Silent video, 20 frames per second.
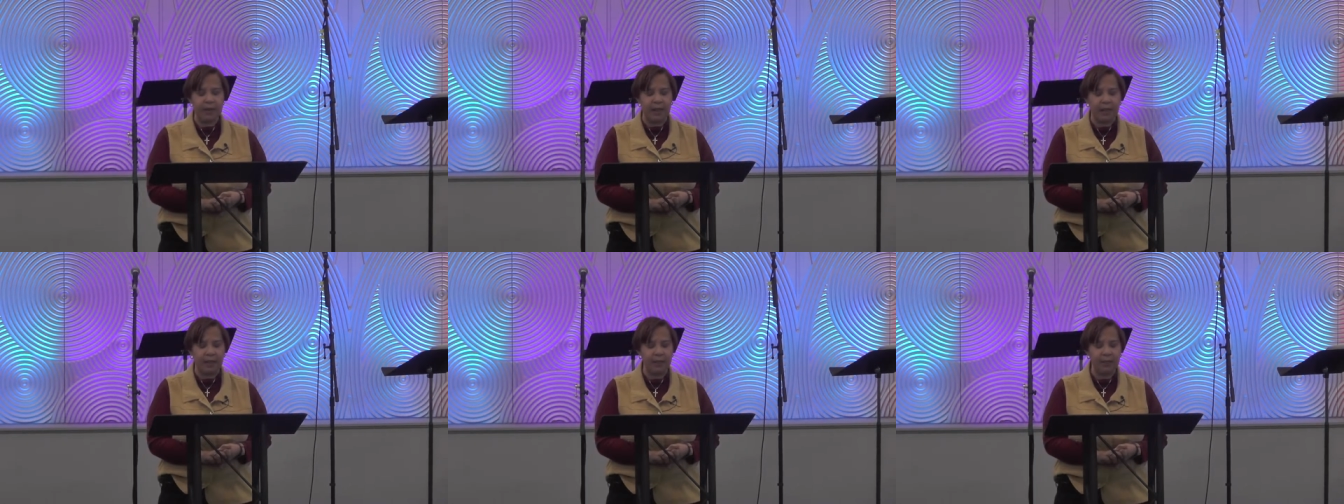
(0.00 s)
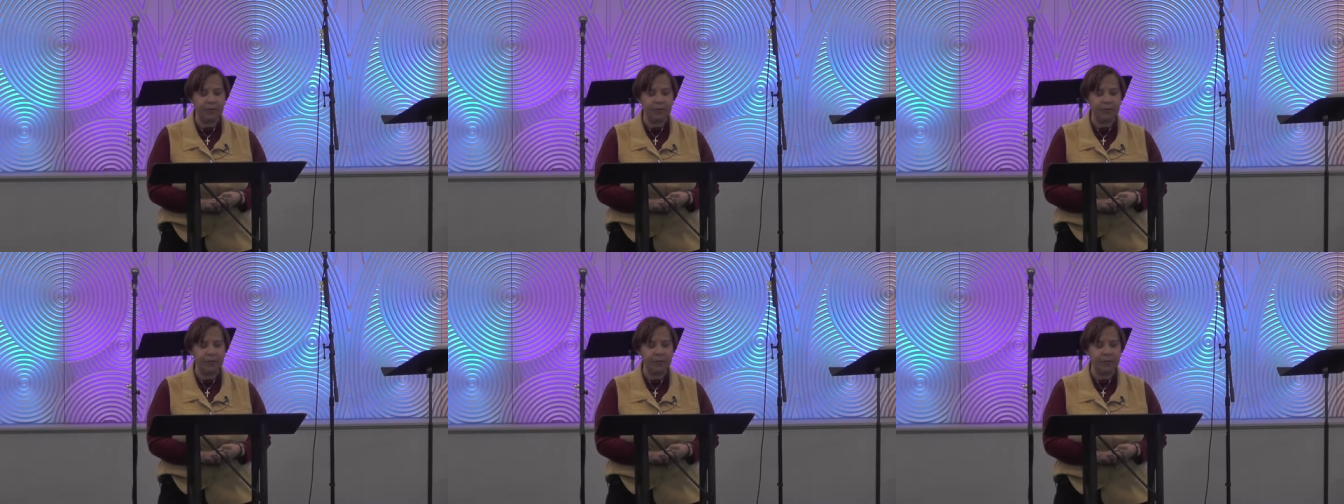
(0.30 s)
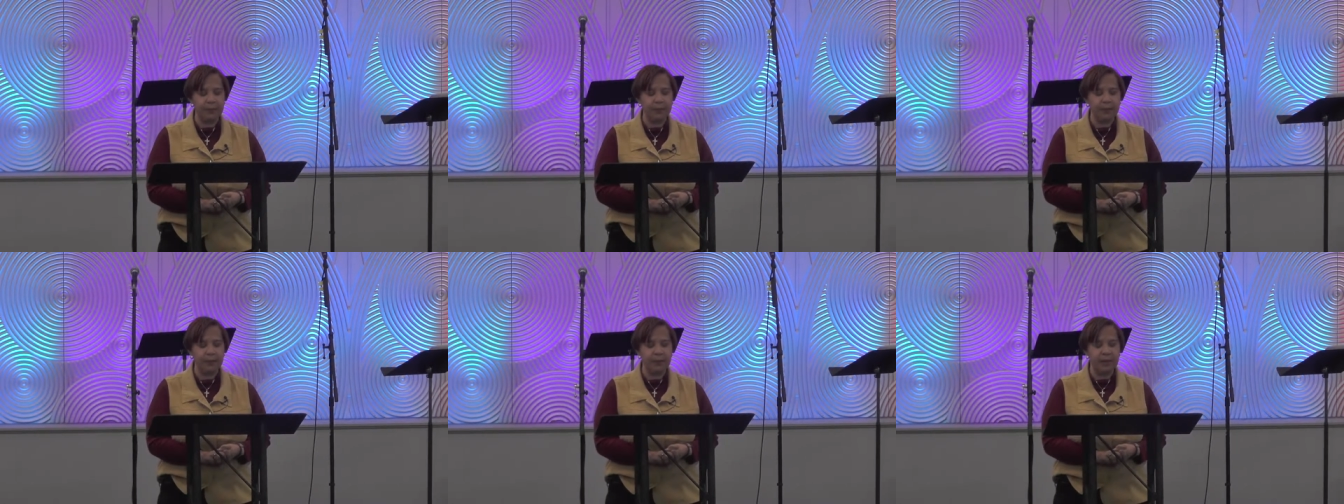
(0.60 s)
life
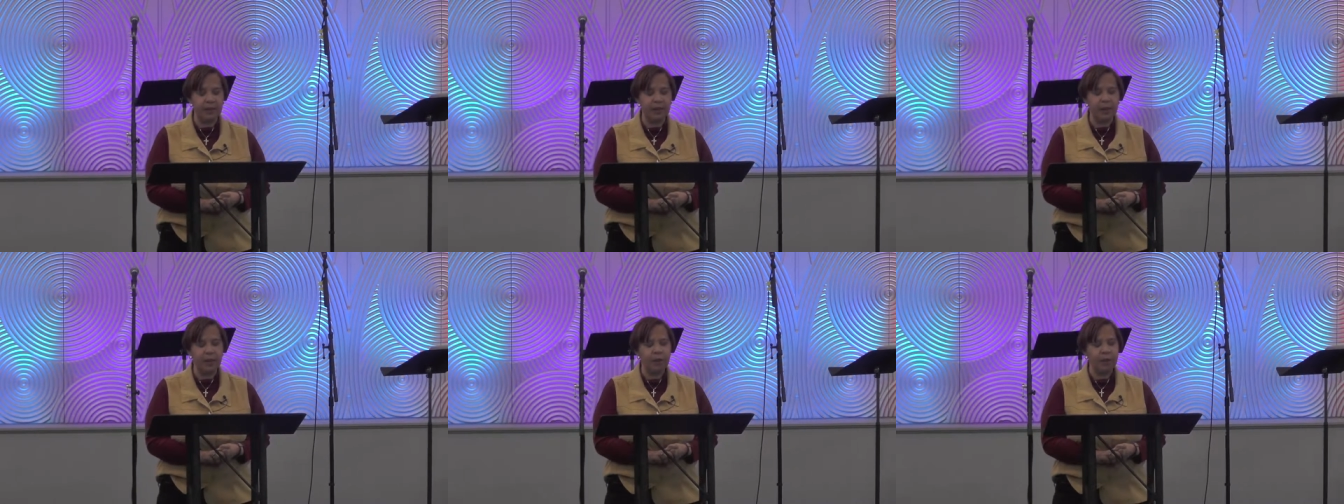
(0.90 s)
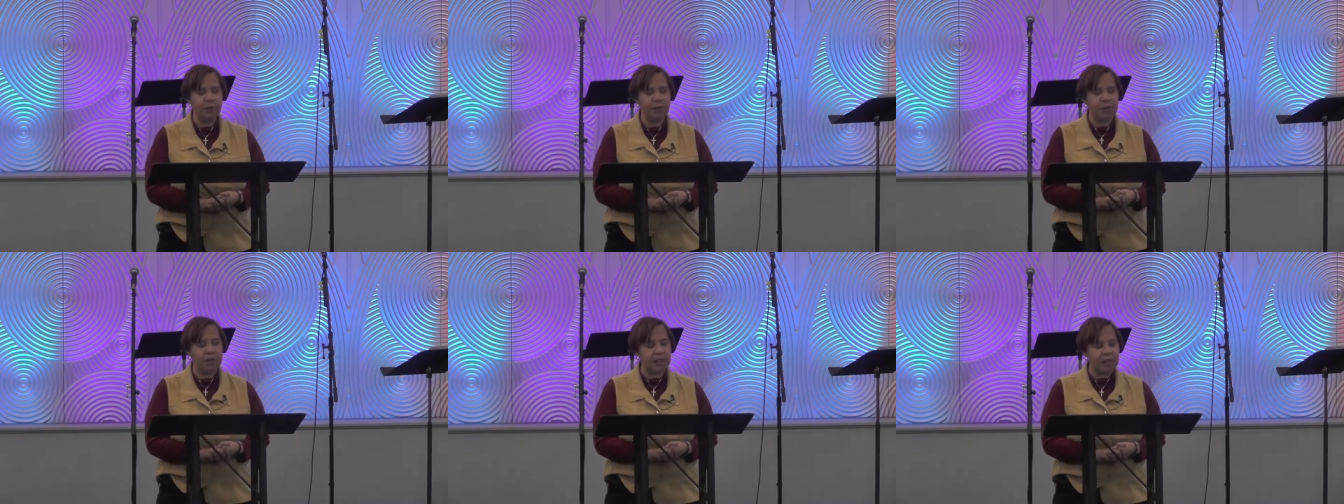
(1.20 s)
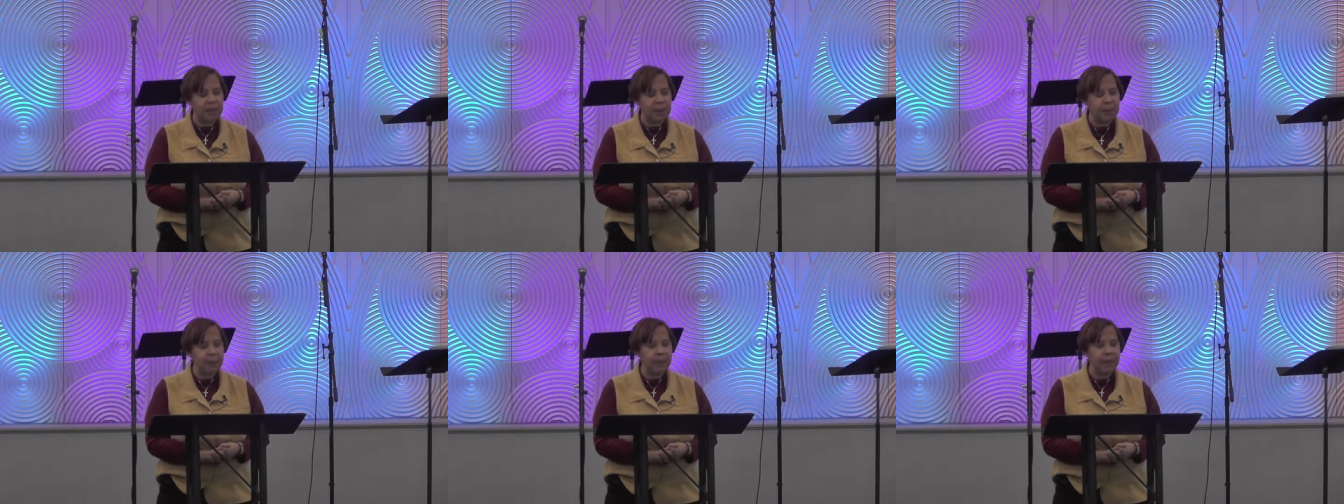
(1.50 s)
you're
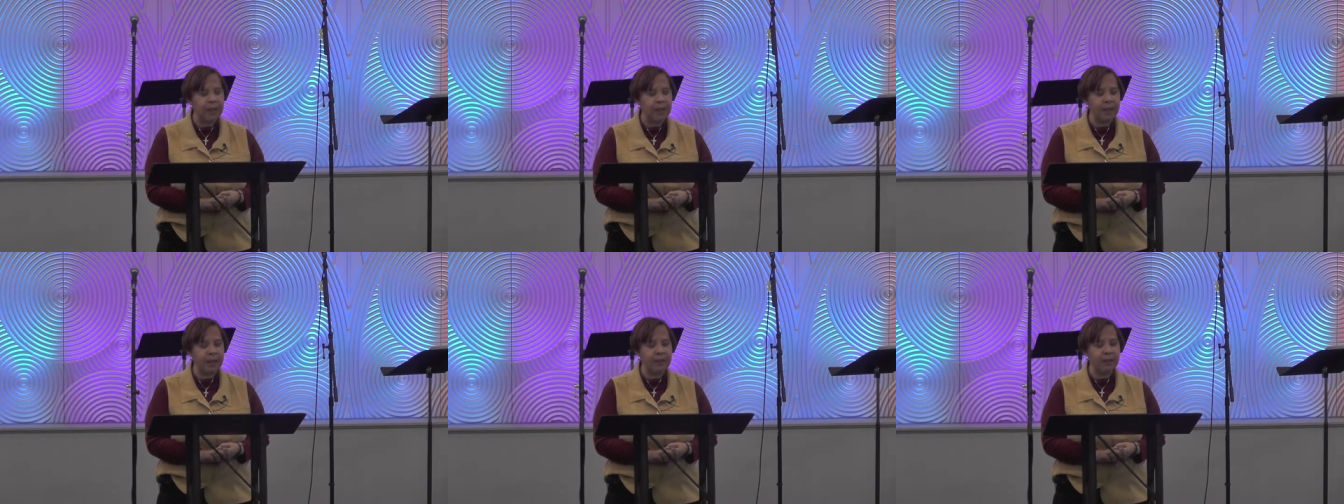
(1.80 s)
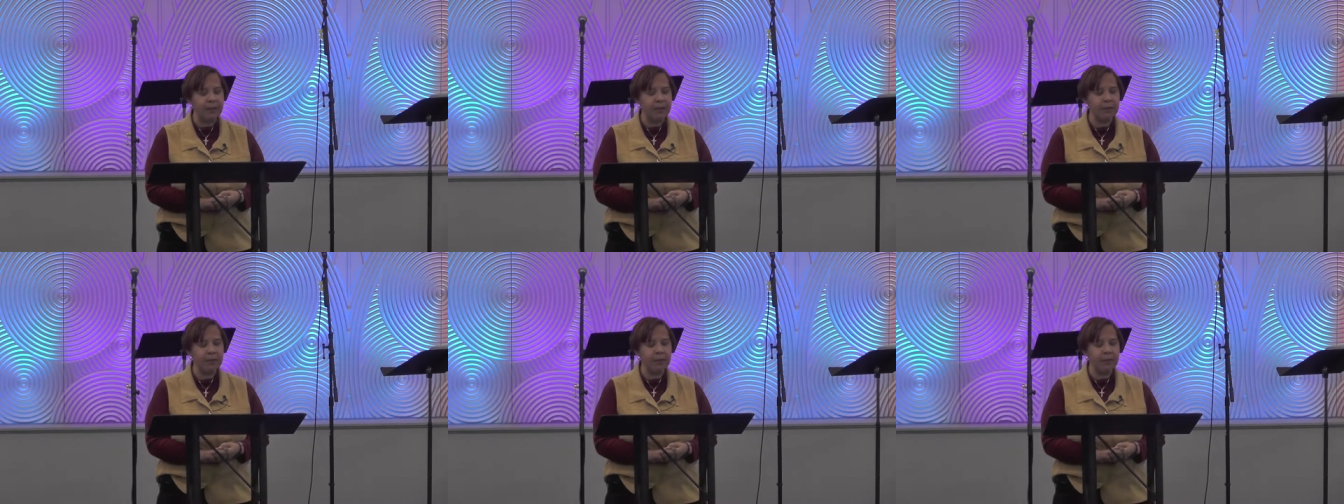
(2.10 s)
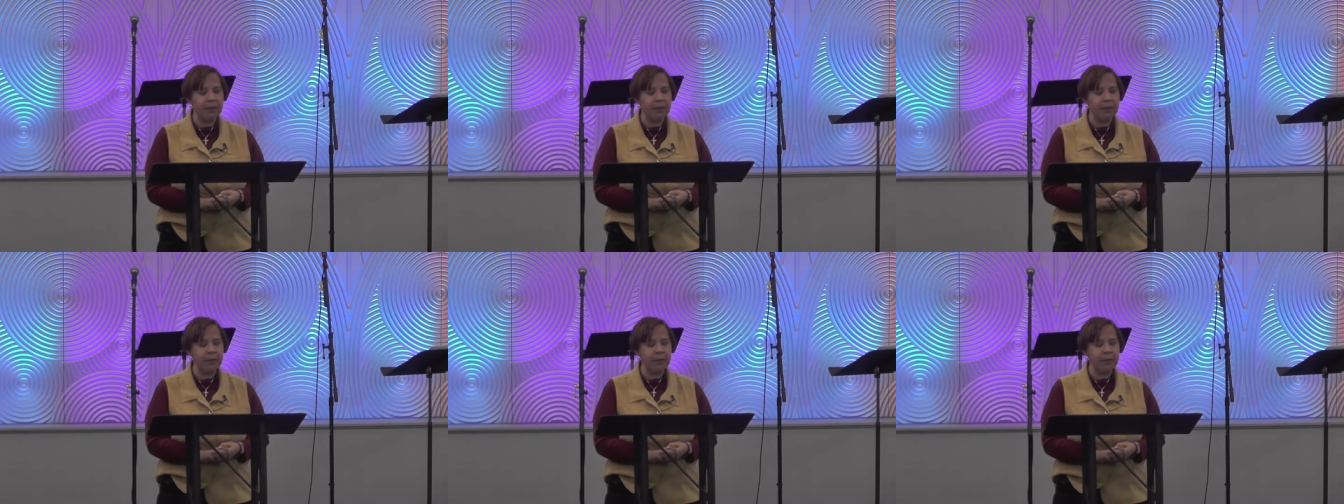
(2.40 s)
sleeping,